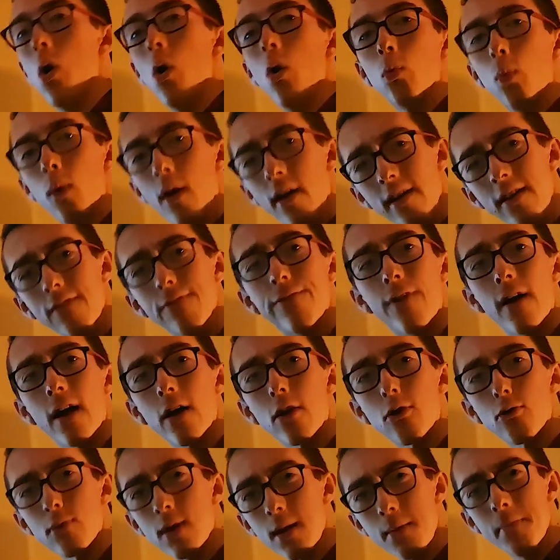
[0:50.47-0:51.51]
What if
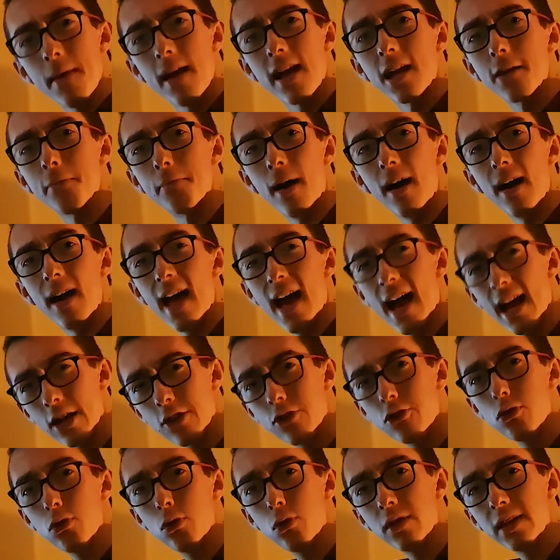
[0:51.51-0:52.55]
I remake my
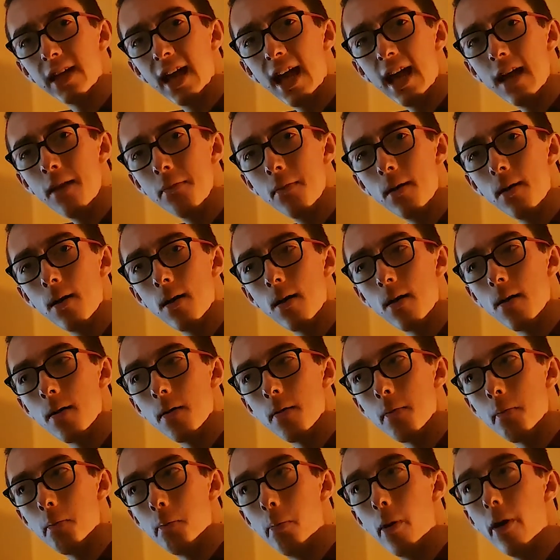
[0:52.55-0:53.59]
actual game,
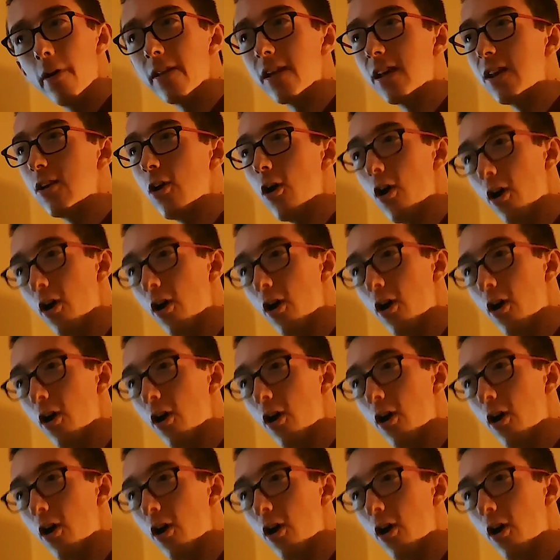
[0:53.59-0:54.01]
but in